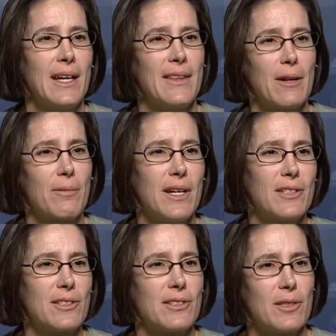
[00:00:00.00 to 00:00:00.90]
And that
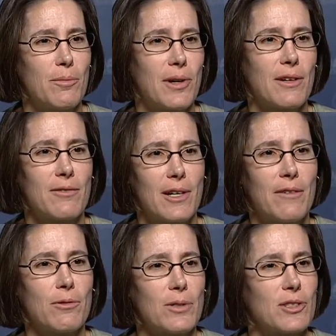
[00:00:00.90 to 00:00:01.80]
raises the bar for
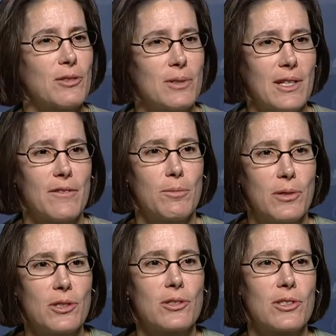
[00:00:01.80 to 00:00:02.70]
everyone, so you really have to
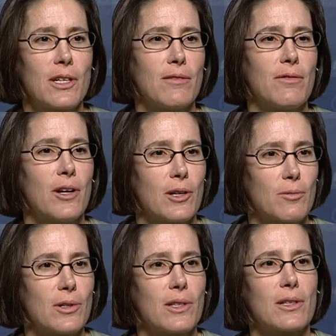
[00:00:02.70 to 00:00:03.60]
push yourself, hard
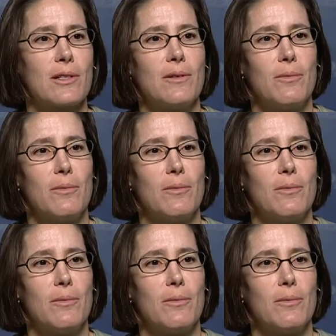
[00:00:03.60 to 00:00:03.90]
work,